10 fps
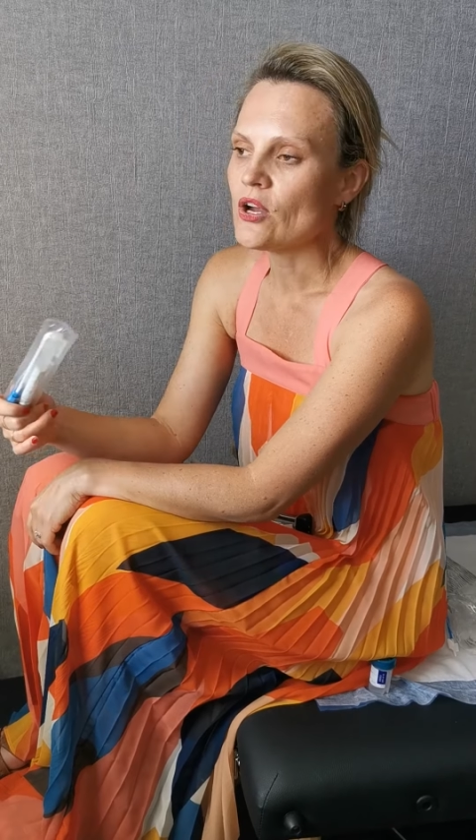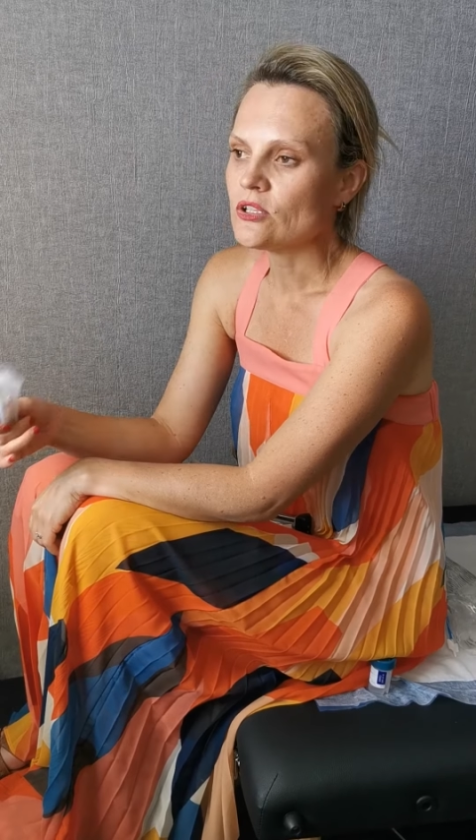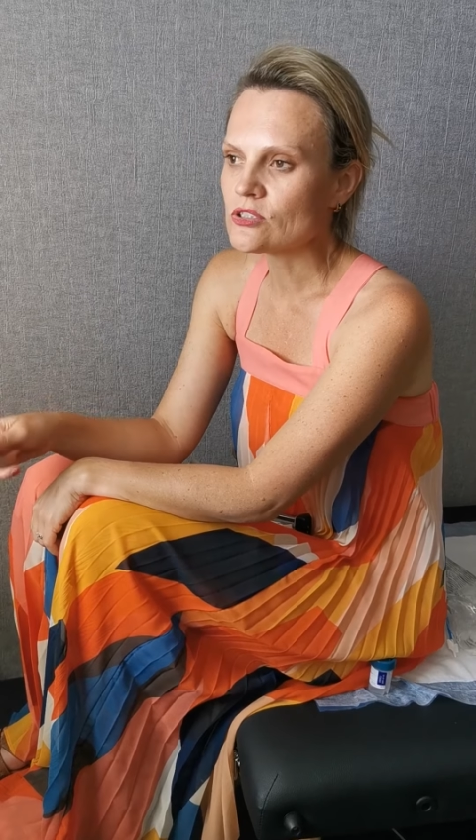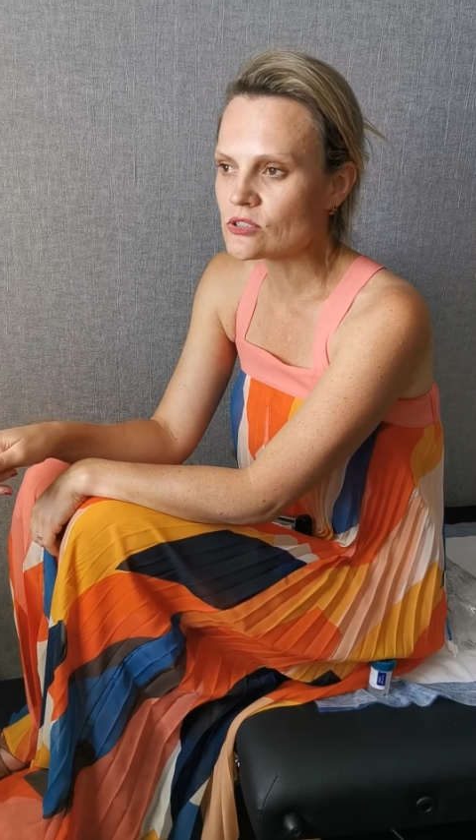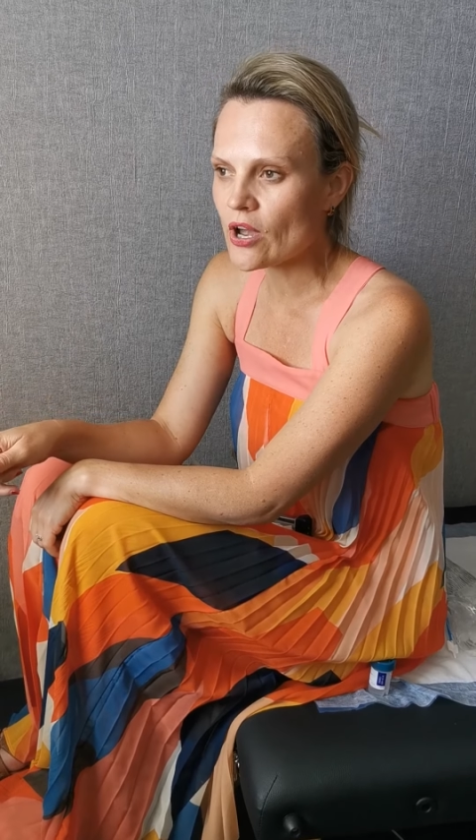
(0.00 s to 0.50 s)

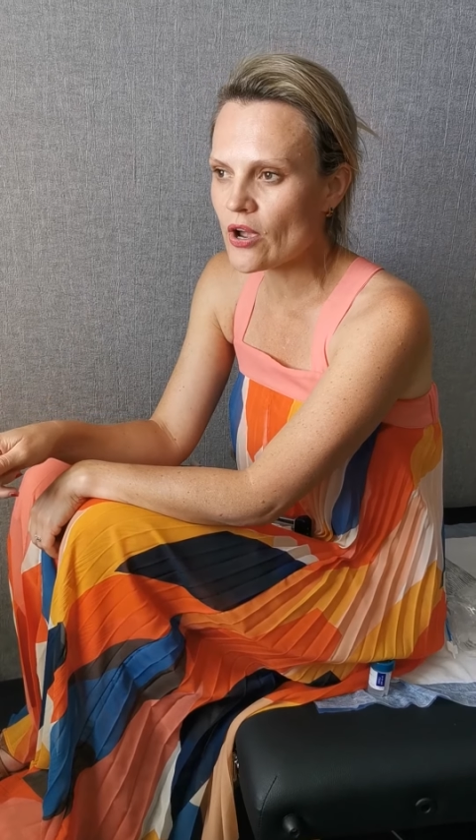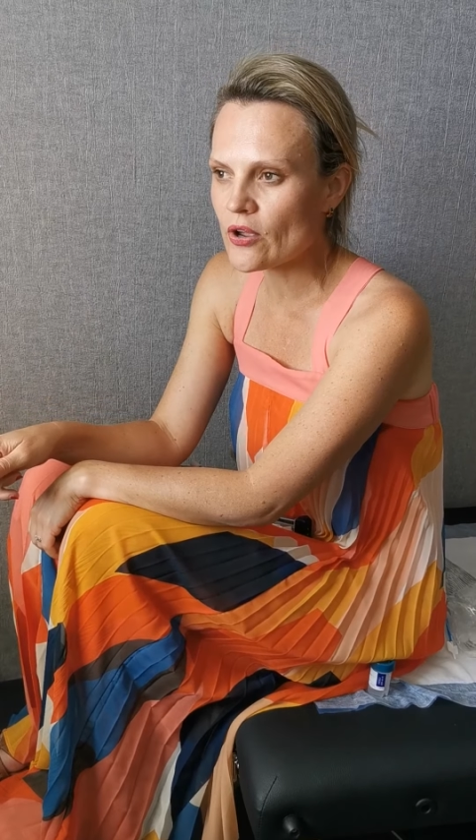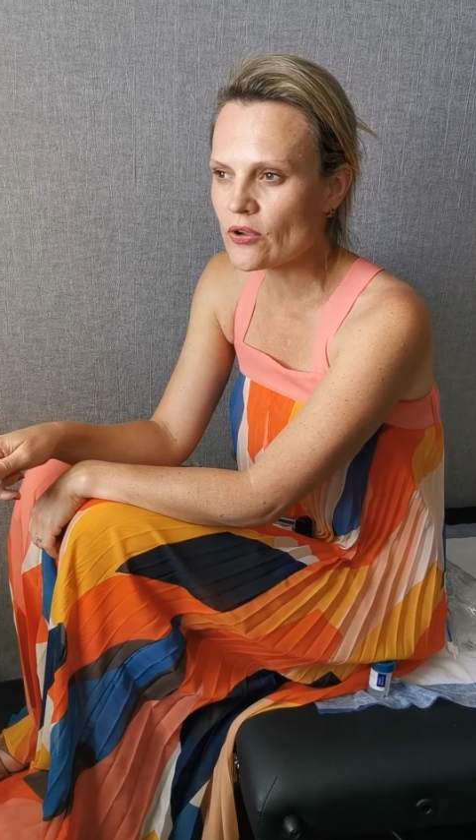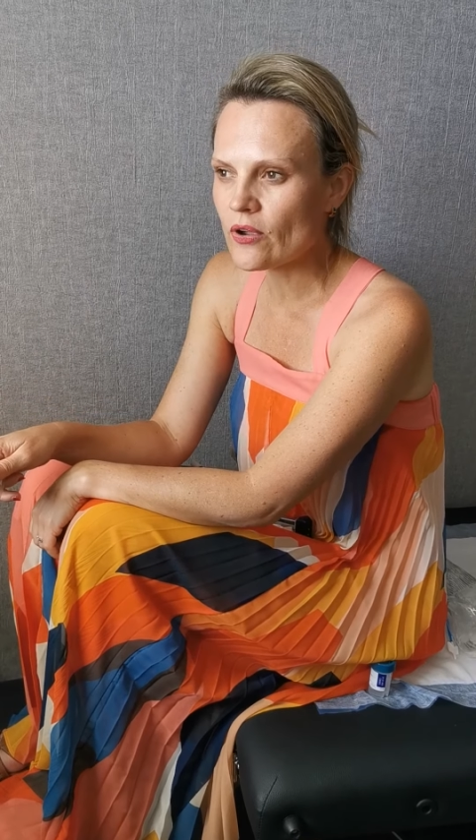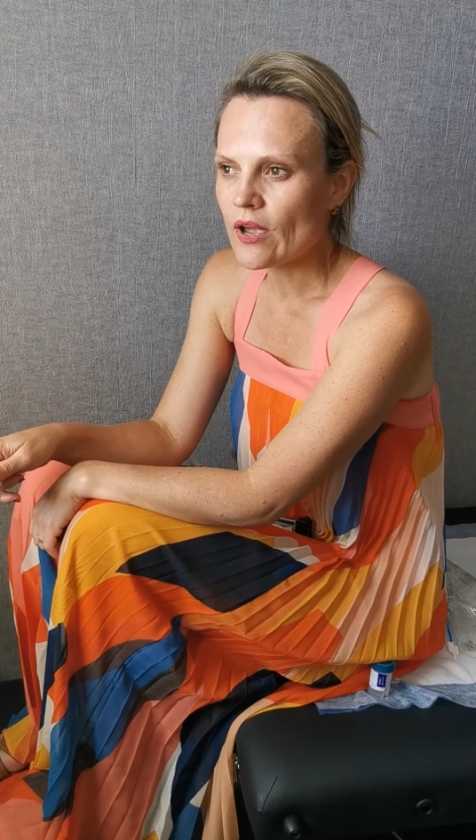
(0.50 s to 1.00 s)

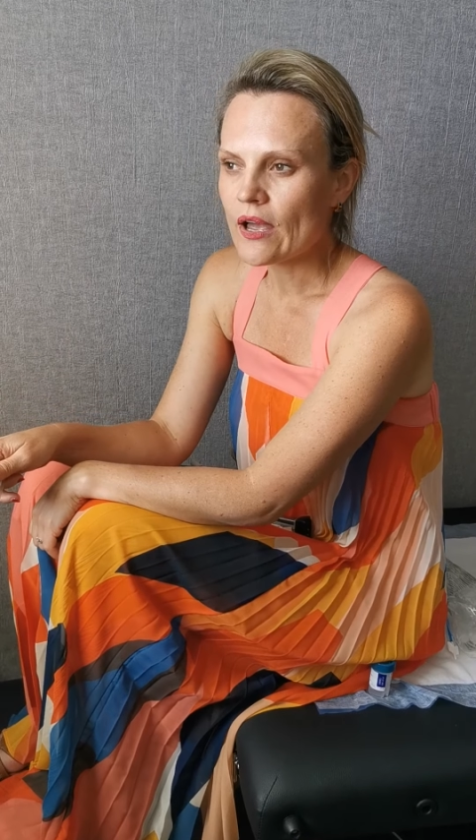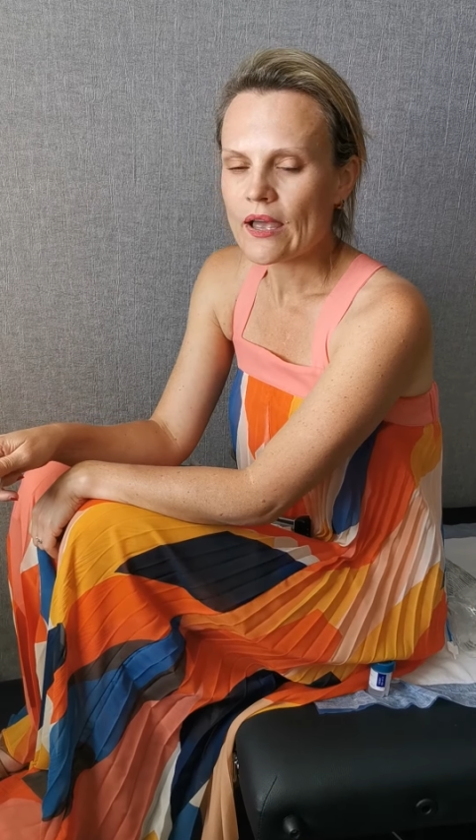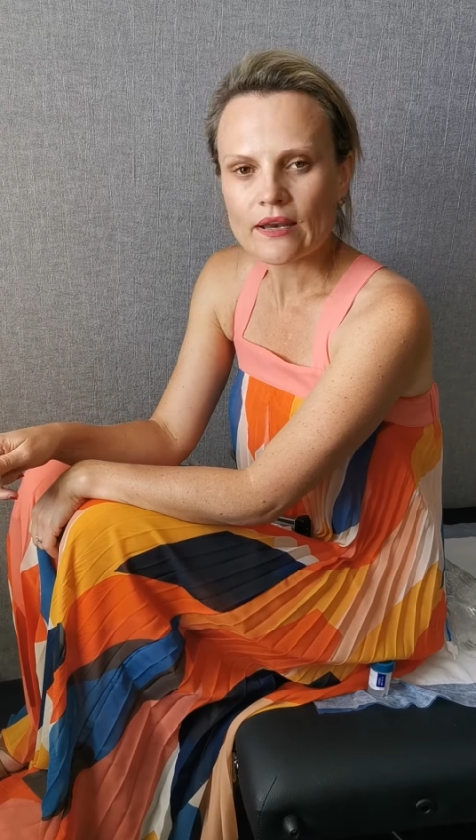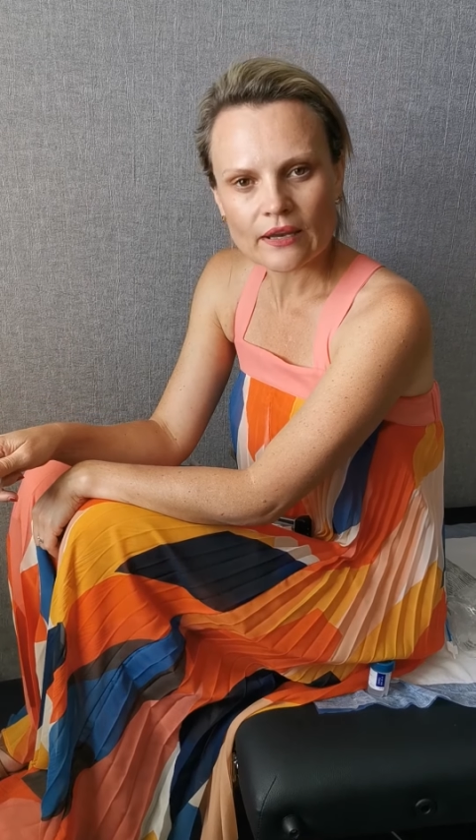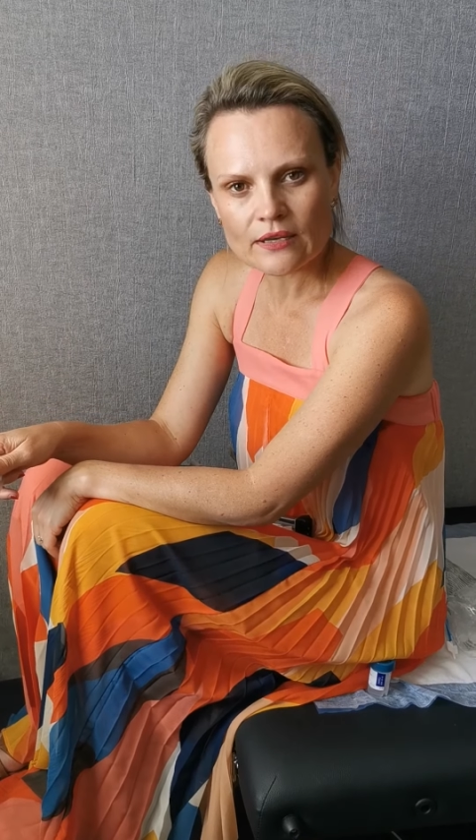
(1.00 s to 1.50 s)
So
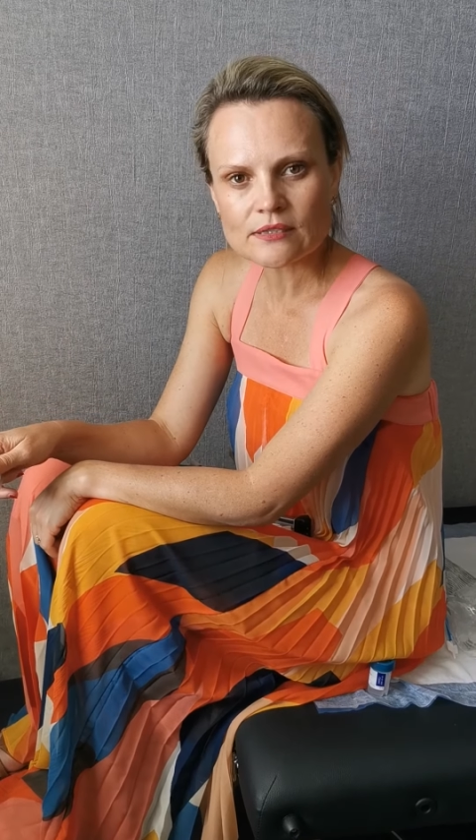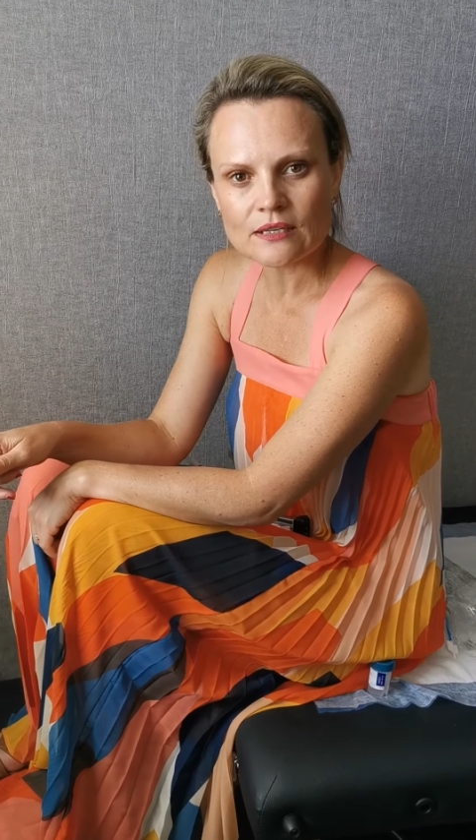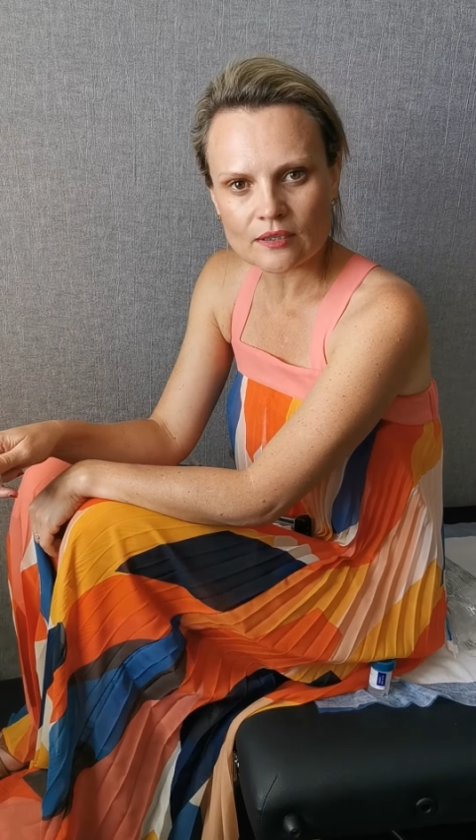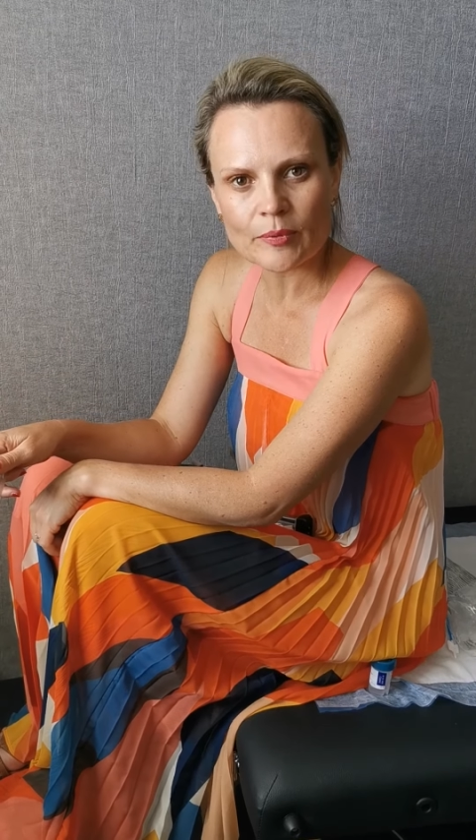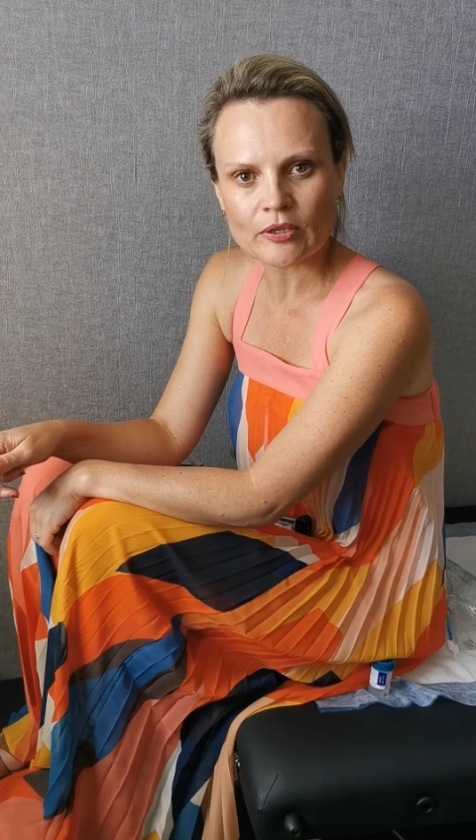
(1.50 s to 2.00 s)
it is a
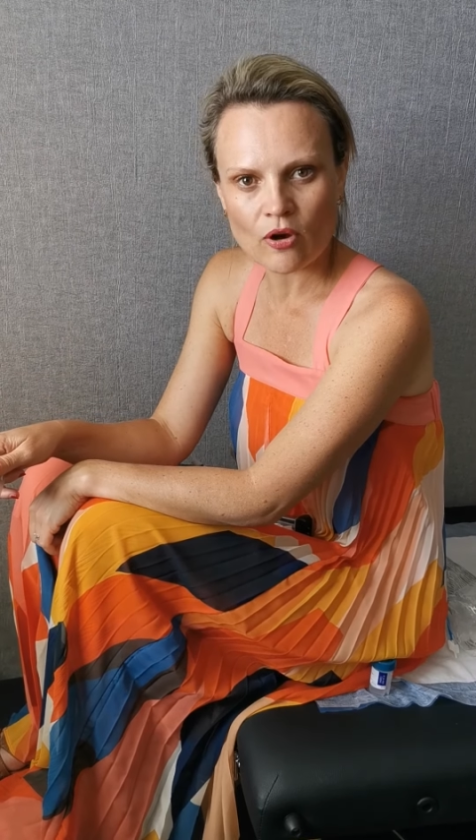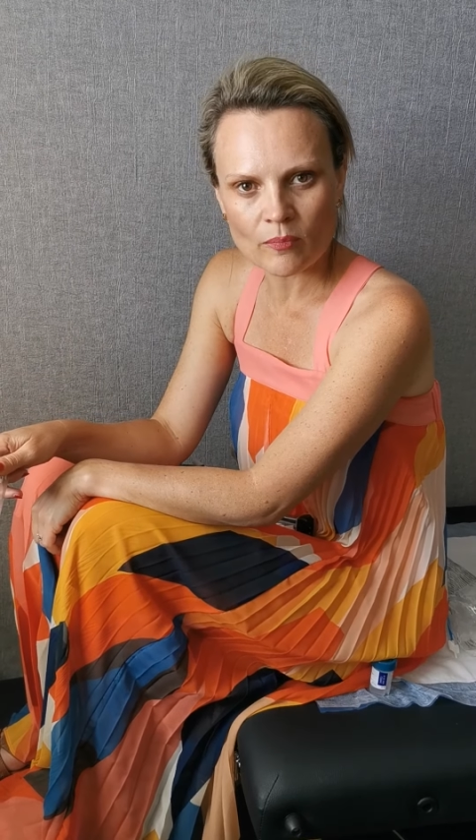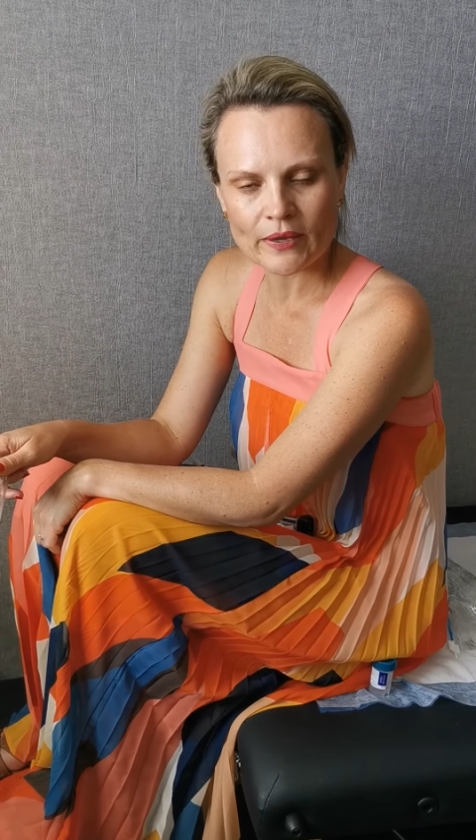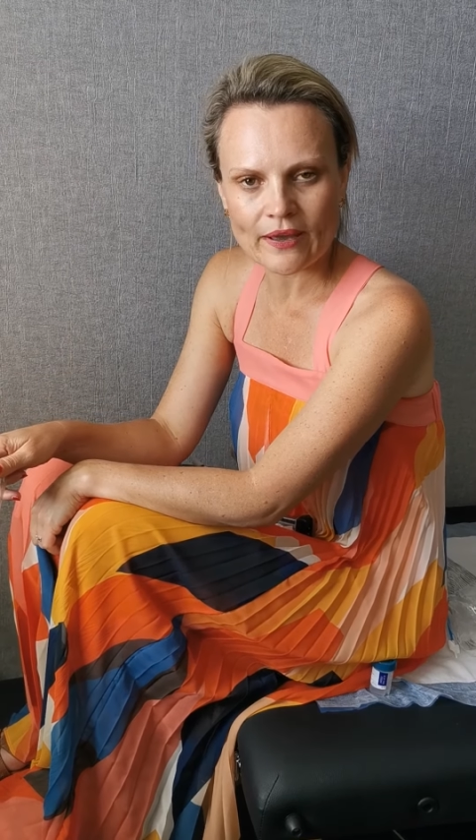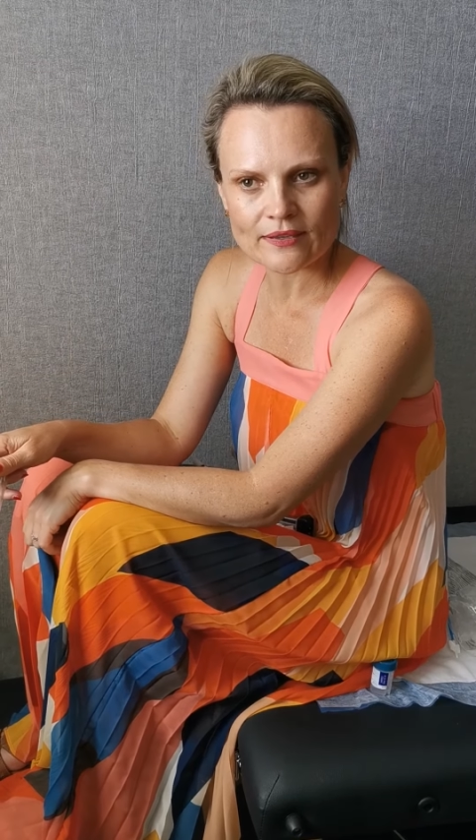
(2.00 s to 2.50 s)
little bit
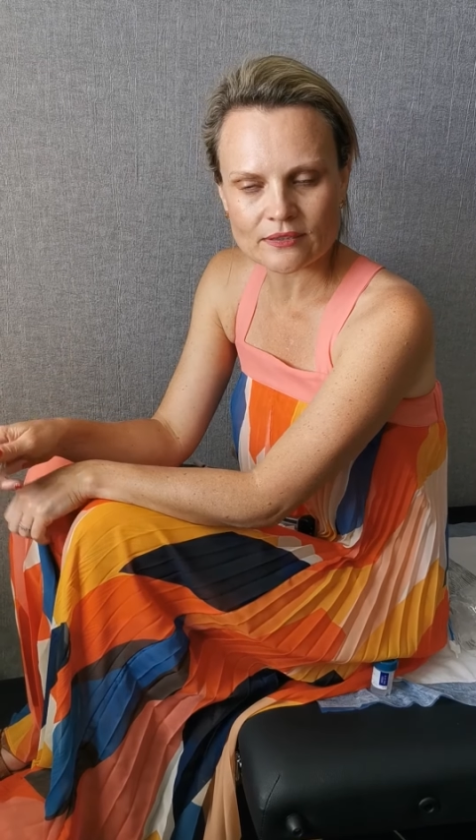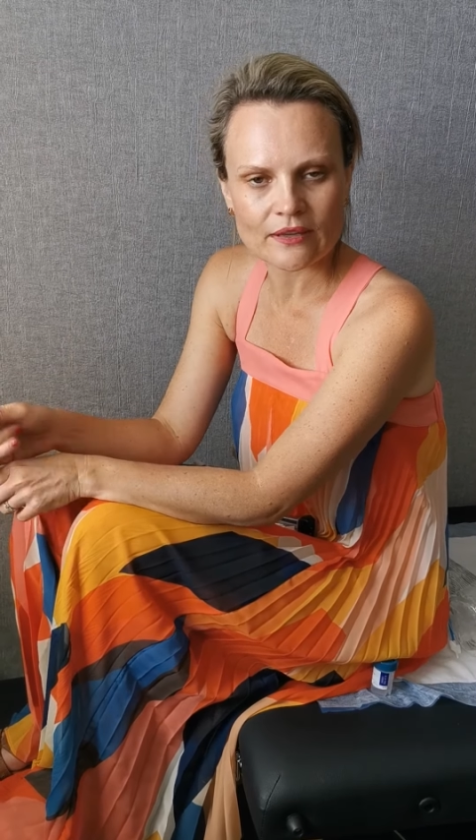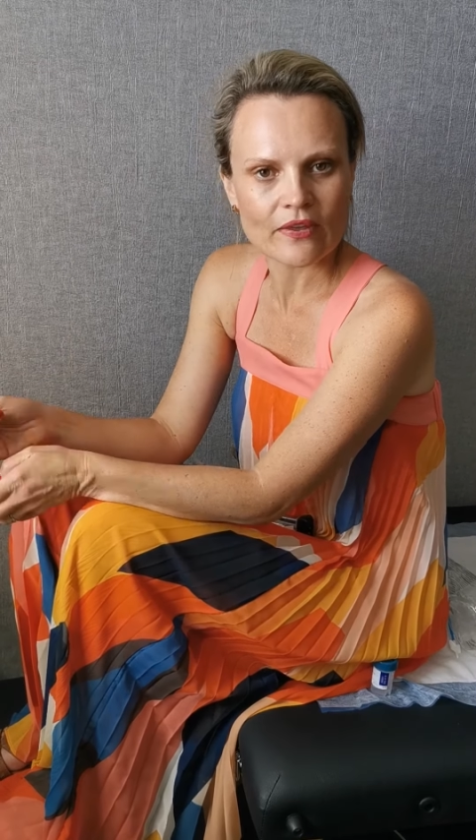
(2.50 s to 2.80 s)
complicated,